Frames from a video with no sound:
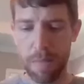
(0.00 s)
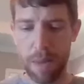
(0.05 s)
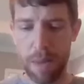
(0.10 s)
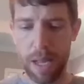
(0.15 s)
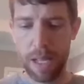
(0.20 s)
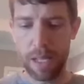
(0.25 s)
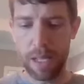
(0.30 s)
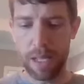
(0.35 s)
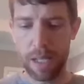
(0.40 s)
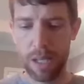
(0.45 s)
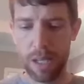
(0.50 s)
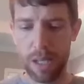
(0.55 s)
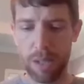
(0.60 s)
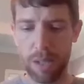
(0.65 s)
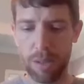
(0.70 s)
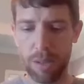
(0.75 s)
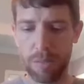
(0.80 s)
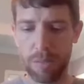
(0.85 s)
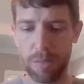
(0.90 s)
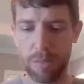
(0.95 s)
man, you
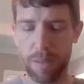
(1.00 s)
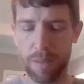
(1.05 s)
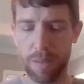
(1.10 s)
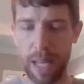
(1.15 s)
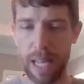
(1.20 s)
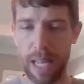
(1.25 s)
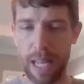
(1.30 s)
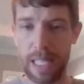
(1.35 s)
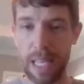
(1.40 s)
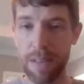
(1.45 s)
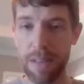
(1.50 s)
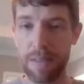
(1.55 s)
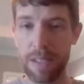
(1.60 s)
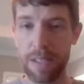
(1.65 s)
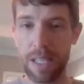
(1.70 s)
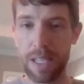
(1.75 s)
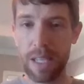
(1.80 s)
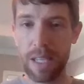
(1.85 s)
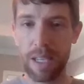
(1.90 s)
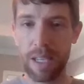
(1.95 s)
know, at
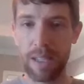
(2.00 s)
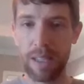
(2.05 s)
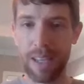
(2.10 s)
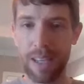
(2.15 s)
17,